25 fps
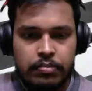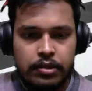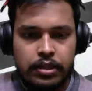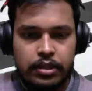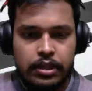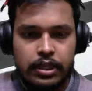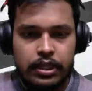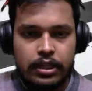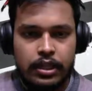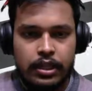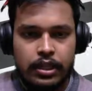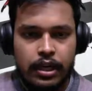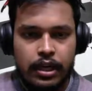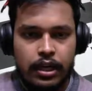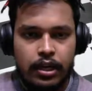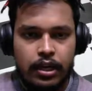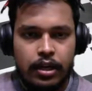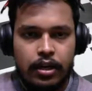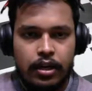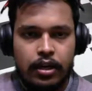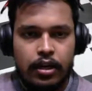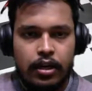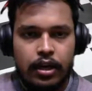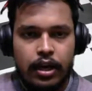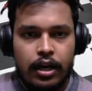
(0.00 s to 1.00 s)
d3,
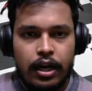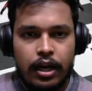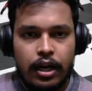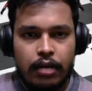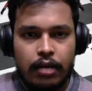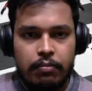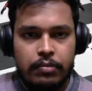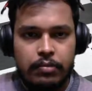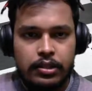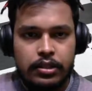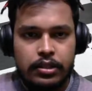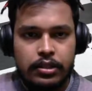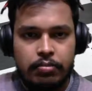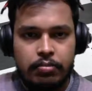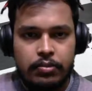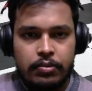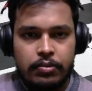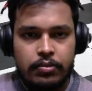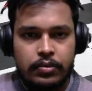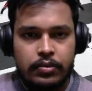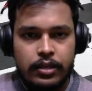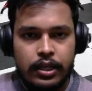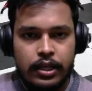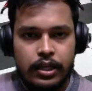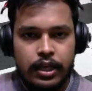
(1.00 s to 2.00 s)
and bishop to
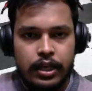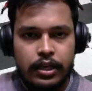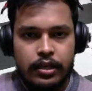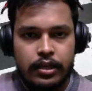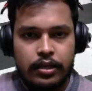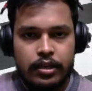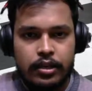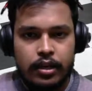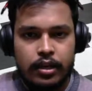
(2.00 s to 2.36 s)
c8.